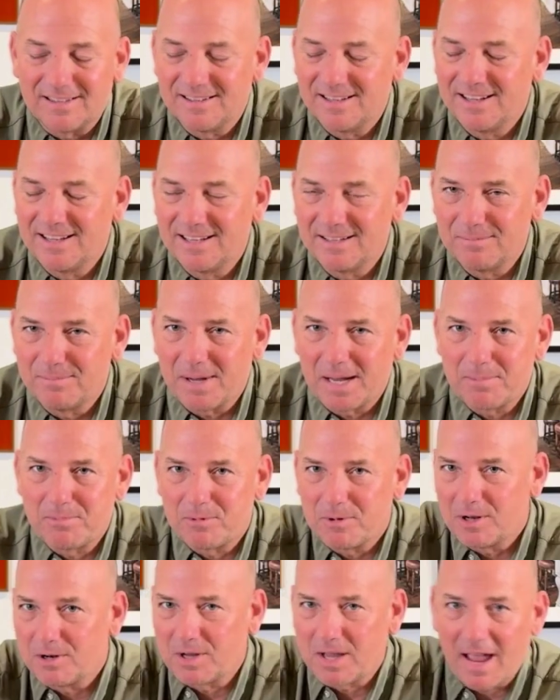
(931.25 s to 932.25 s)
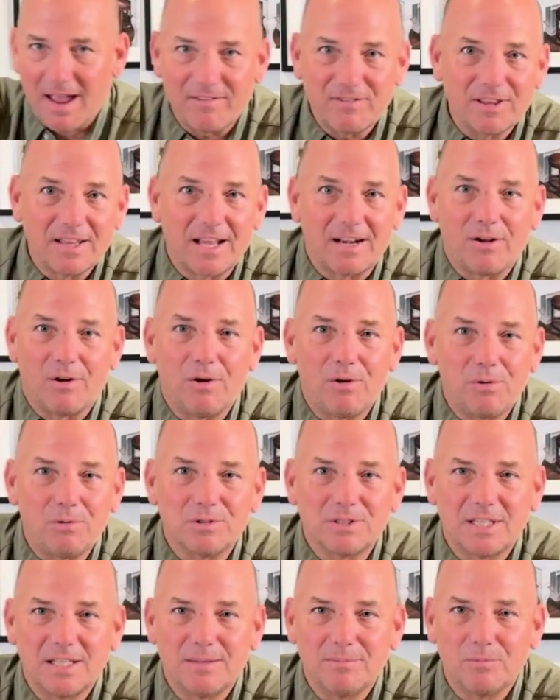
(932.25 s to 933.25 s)
And by having that whole
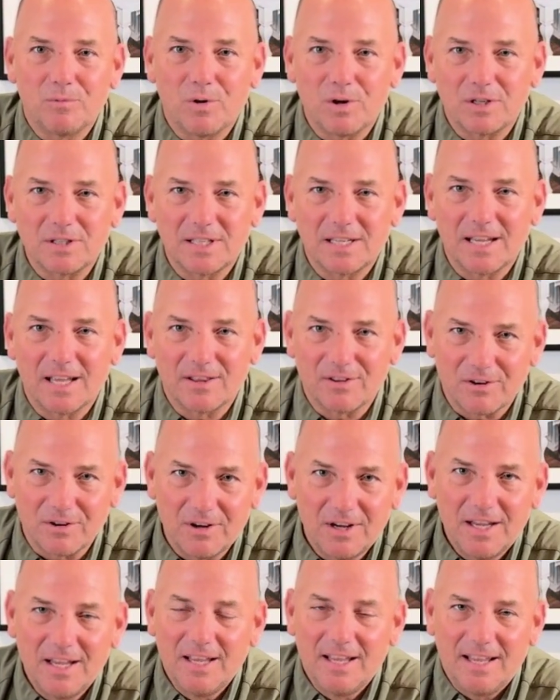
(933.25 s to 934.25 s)
team work together,